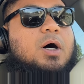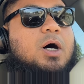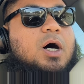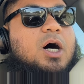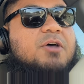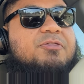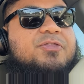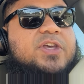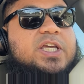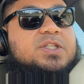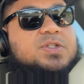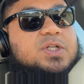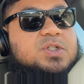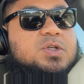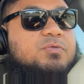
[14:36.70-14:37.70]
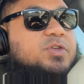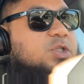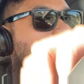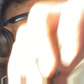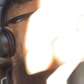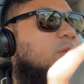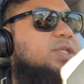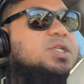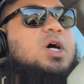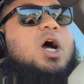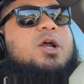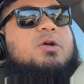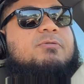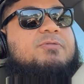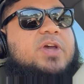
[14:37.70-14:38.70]
uh, thesis of this whole
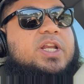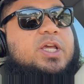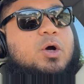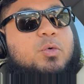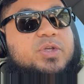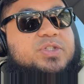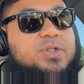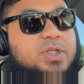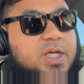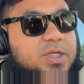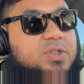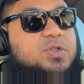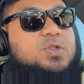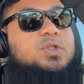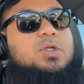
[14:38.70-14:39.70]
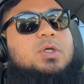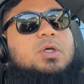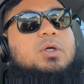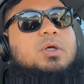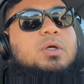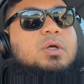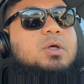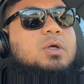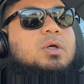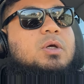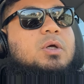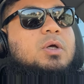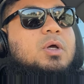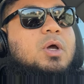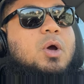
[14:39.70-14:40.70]
entire video is this.
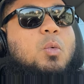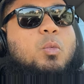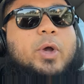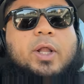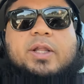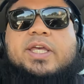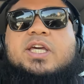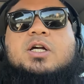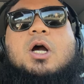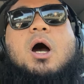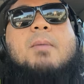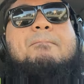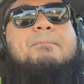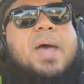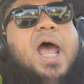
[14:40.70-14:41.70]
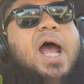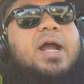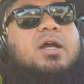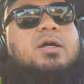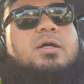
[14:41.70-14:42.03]
Will he come back